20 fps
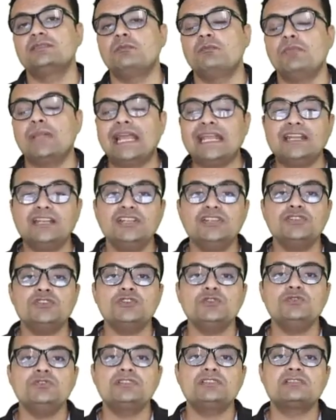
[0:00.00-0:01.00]

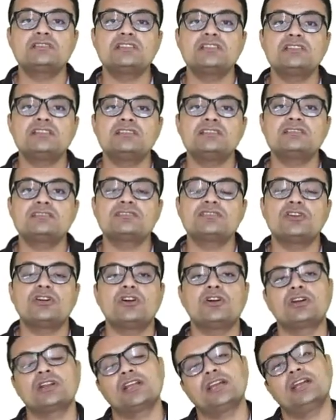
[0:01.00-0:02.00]
Magnitude series
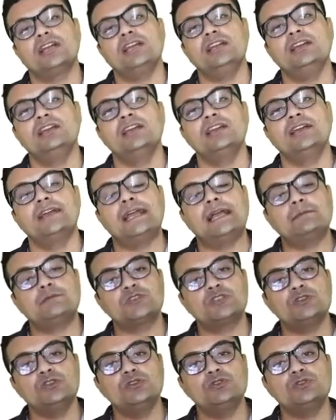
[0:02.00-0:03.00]
or a
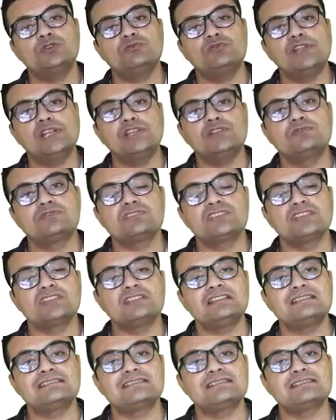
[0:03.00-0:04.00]
absolute value
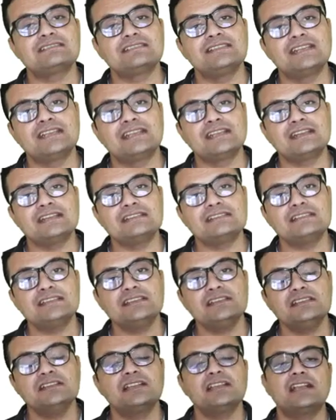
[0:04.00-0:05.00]
series is
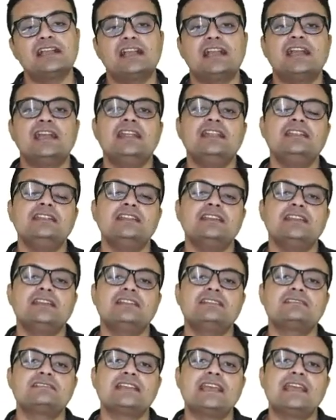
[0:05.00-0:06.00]
decreasing and
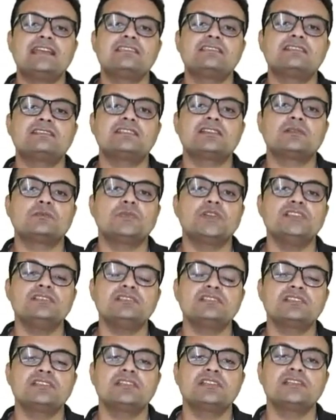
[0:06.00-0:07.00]
its nth term
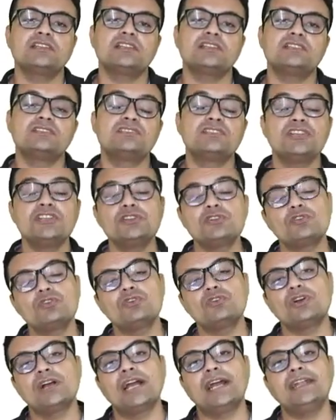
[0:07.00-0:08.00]
is
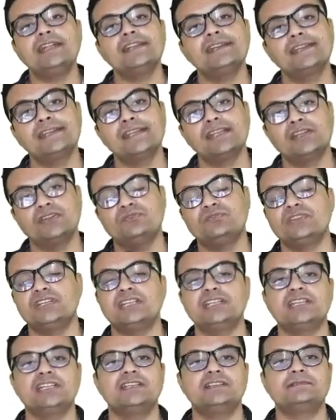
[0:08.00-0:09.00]
zero at
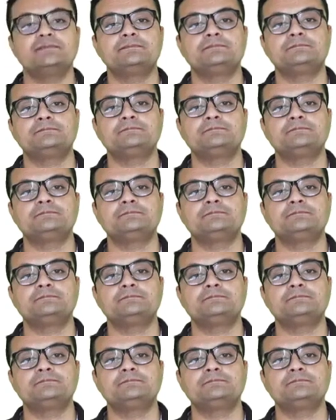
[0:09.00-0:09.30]
infinity.